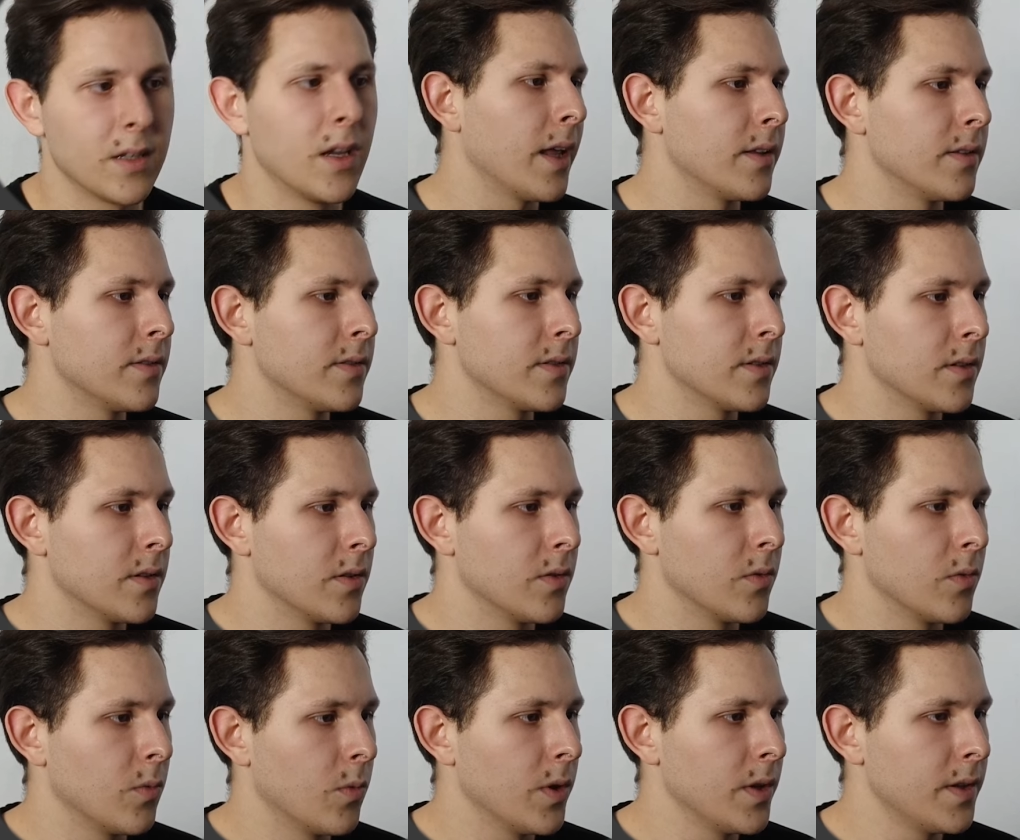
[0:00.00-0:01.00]
And
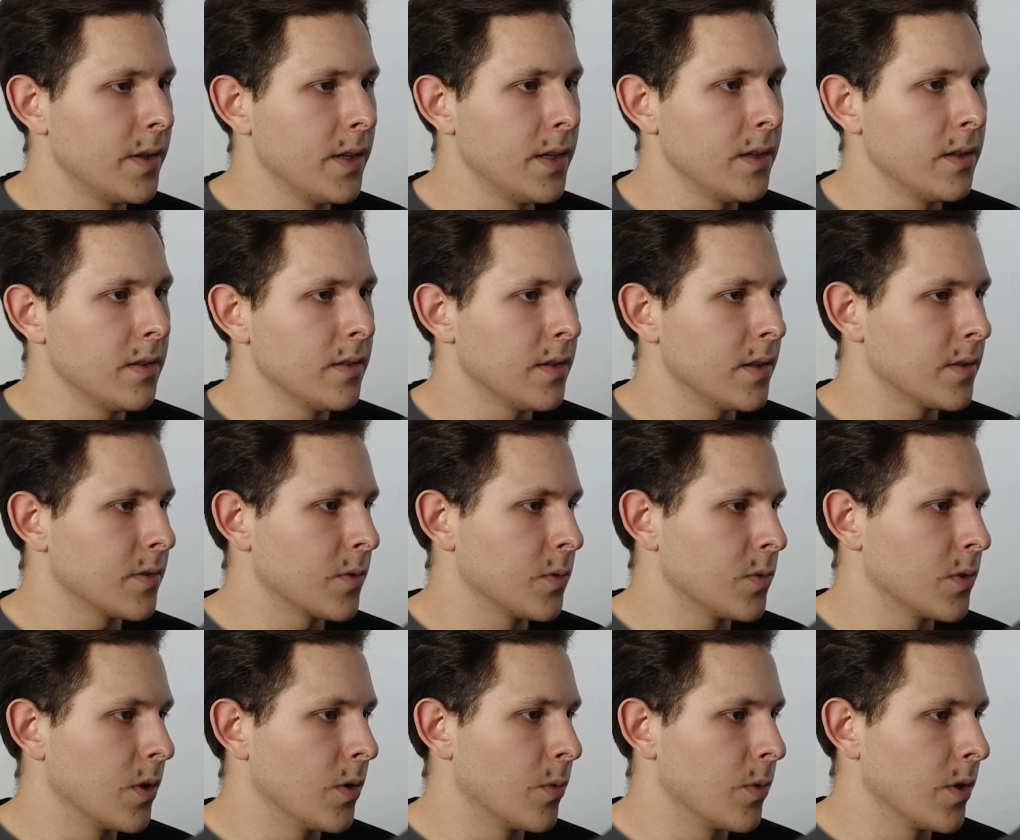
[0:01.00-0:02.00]
one thing that
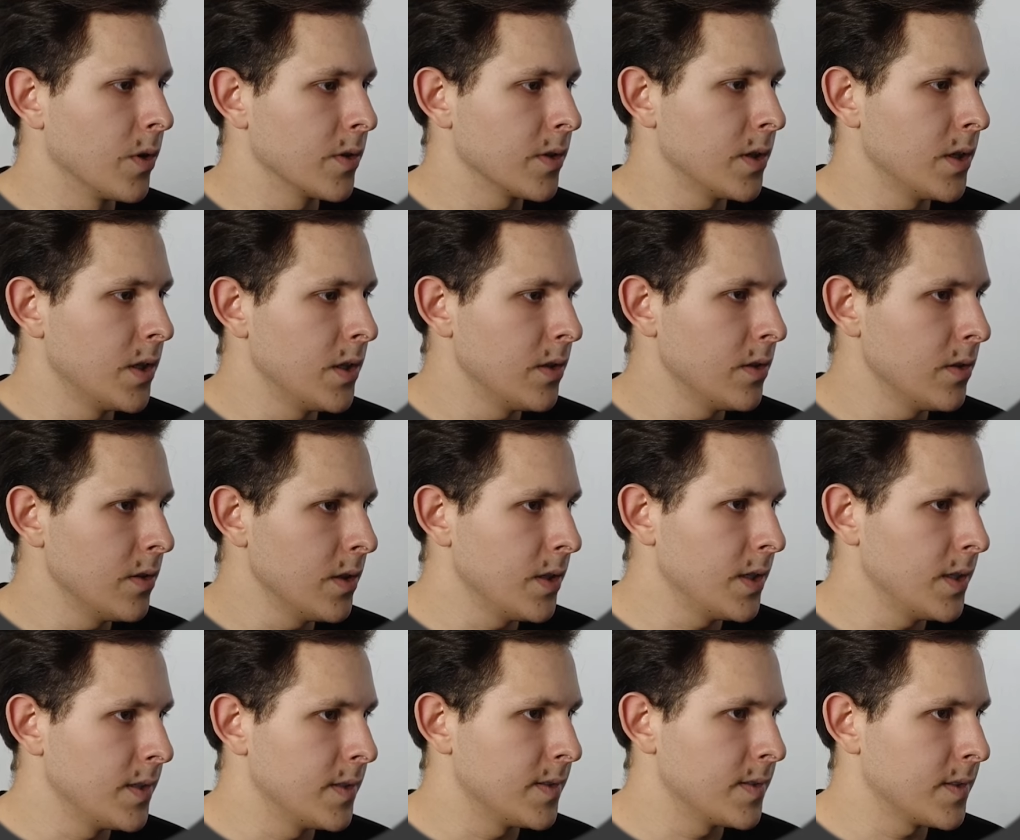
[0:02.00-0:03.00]
could go wrong here
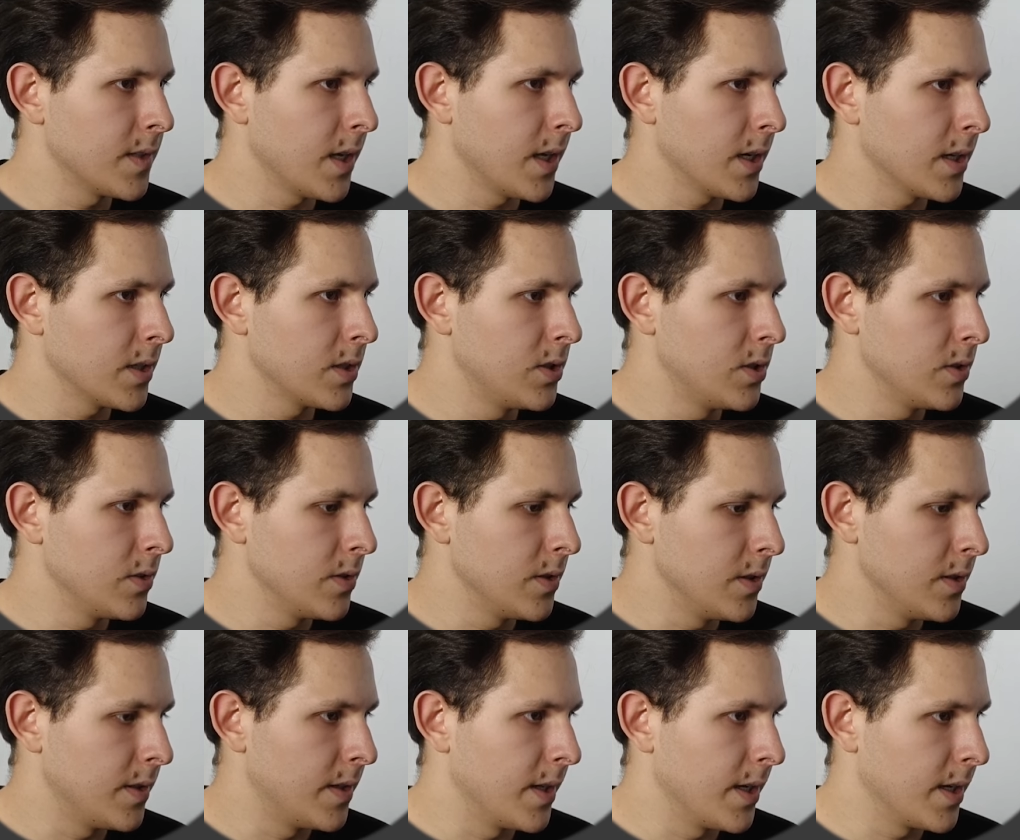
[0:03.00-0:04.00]
is
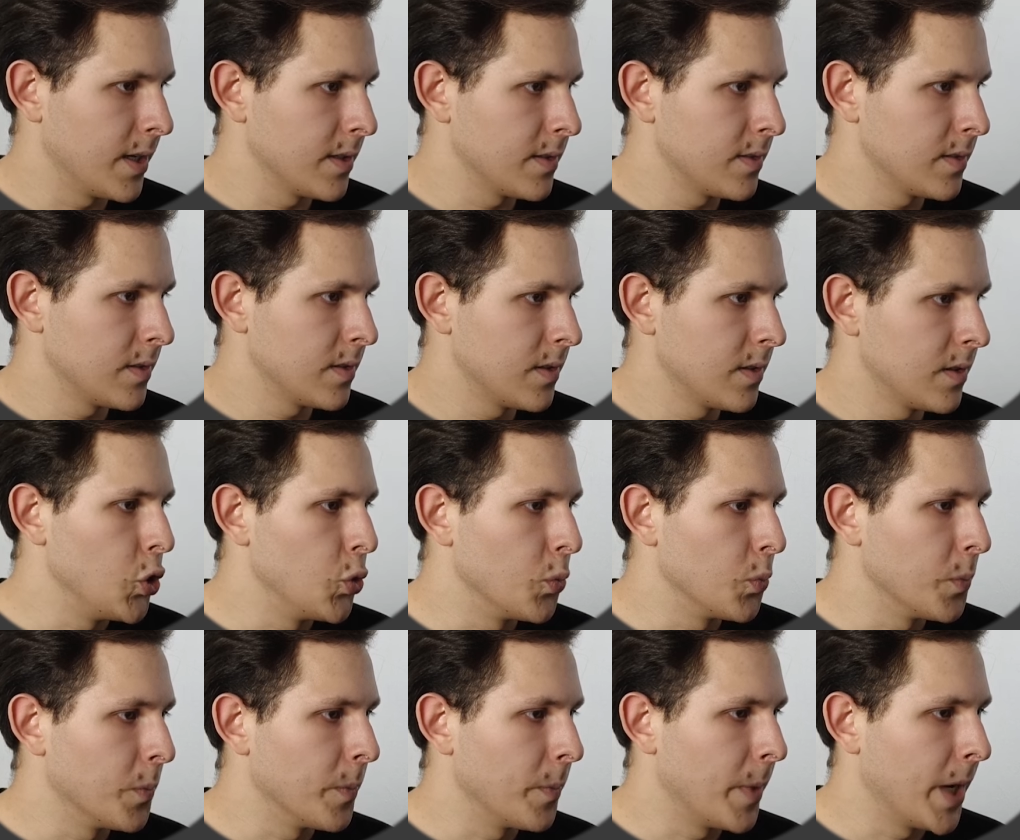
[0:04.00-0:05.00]
actually that you
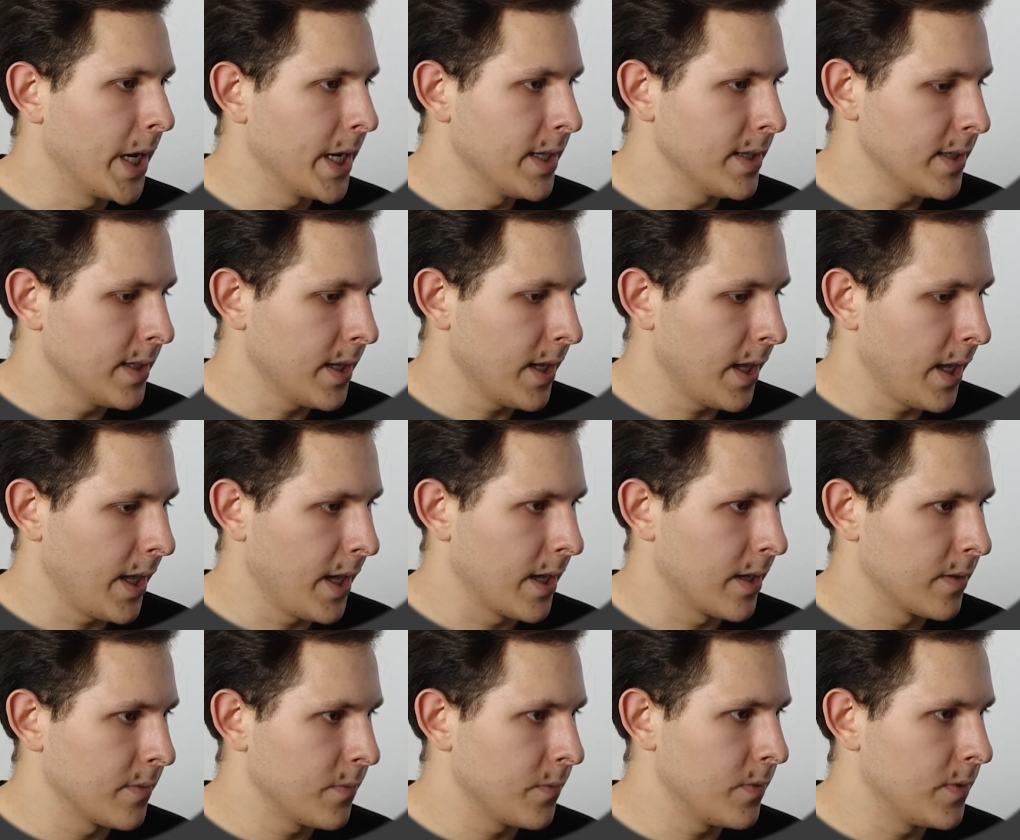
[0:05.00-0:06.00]
might
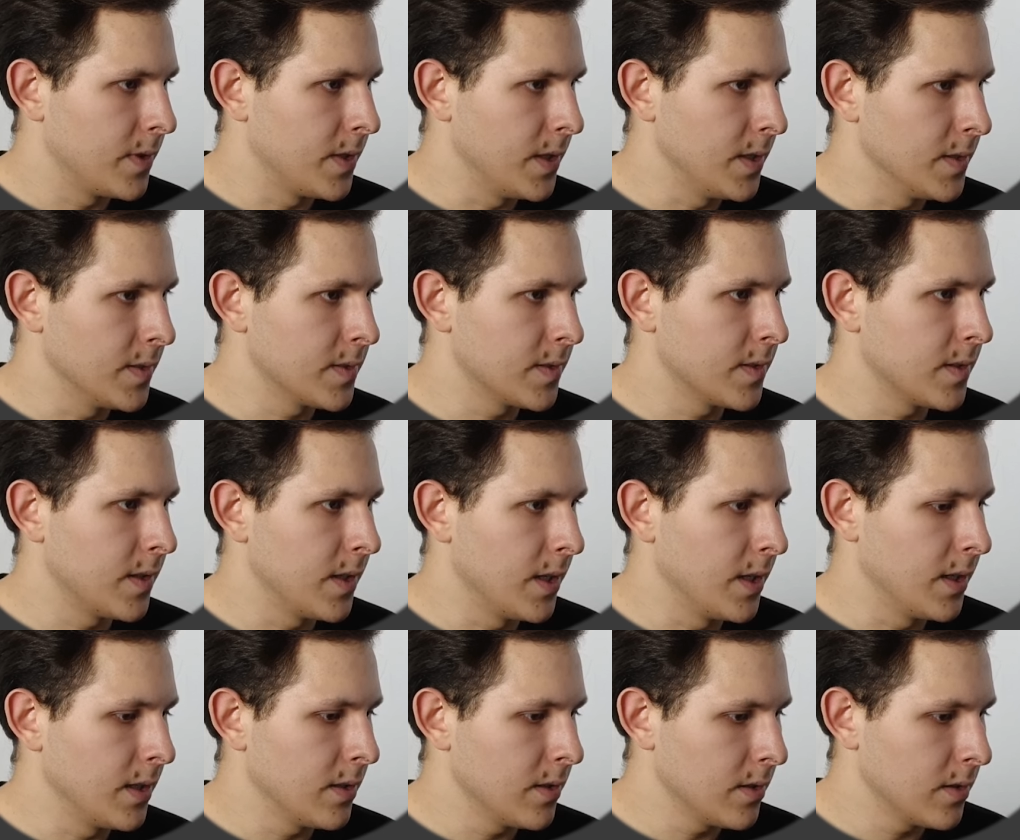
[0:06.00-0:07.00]
have this
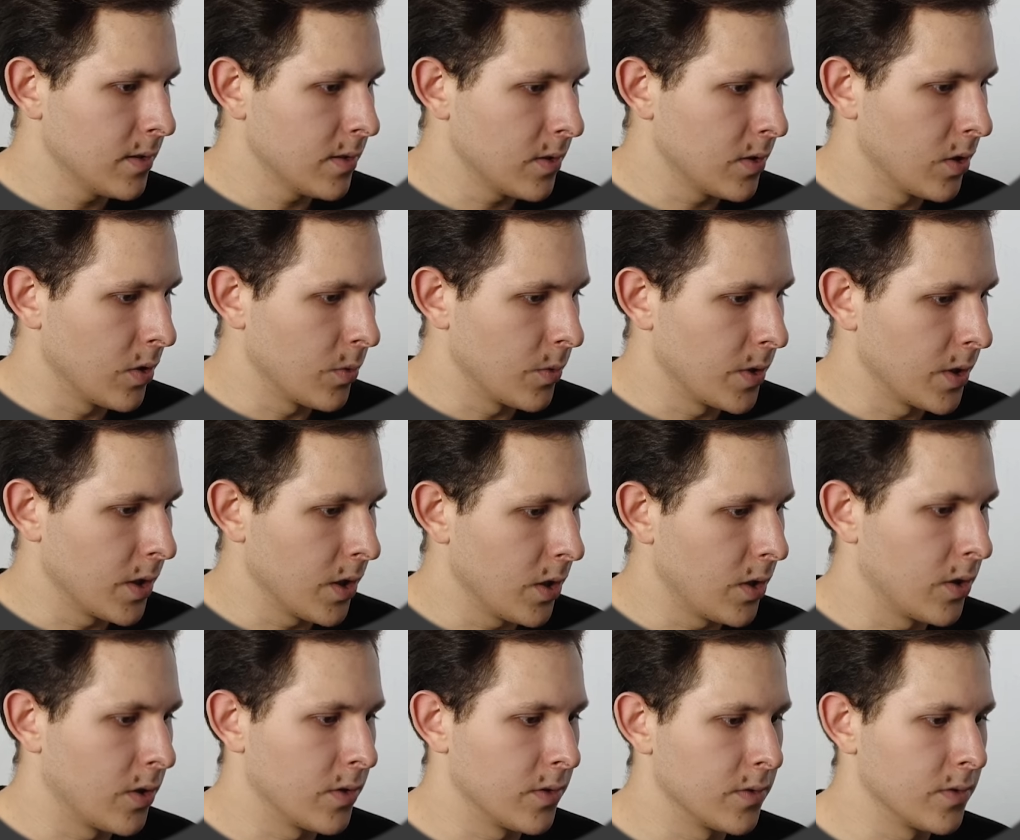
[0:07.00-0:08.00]
thing going
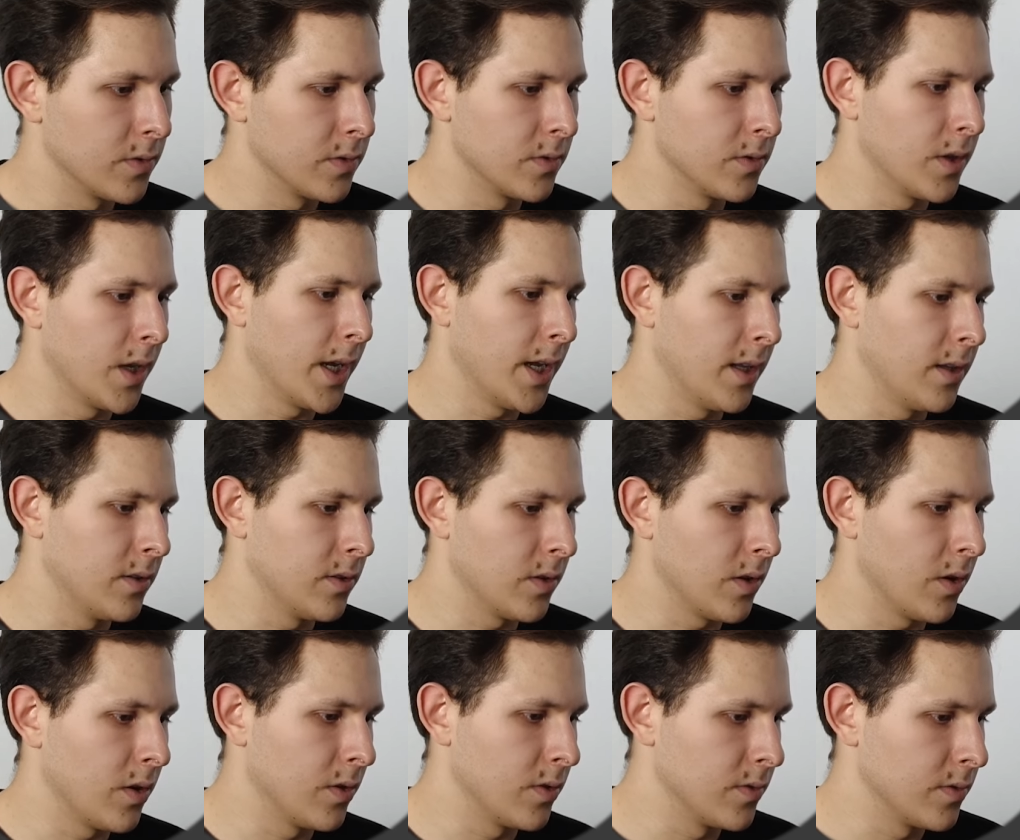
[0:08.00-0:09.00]
on and
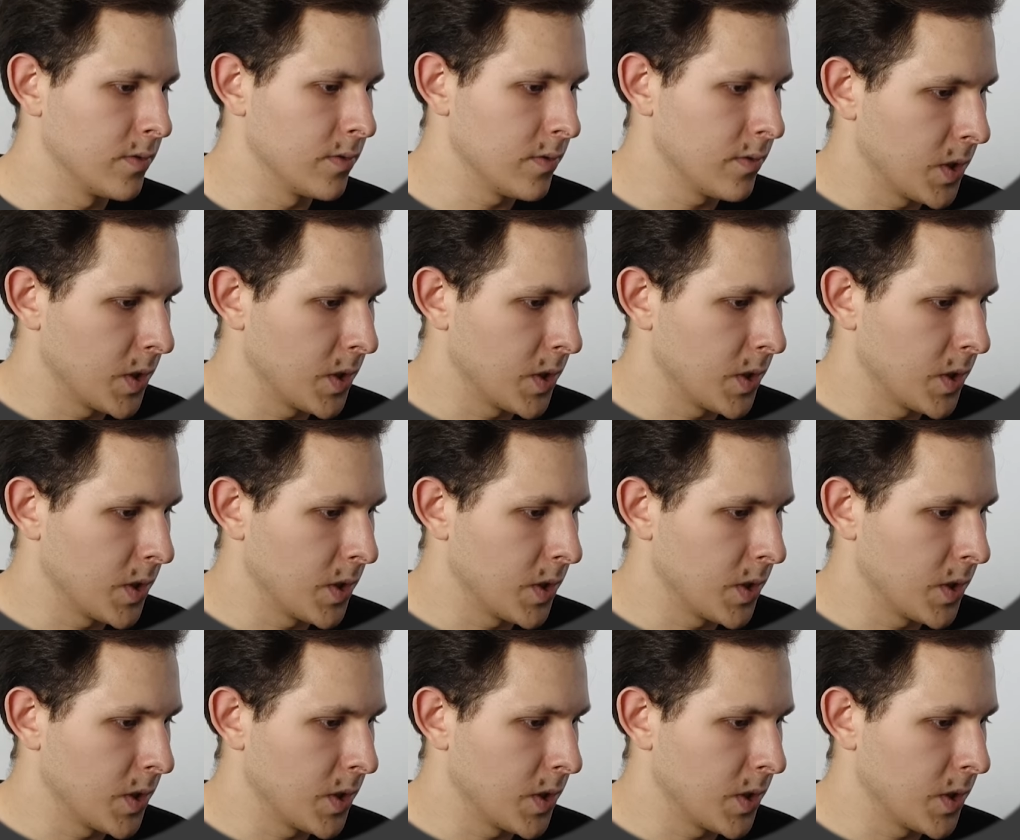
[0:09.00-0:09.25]
on,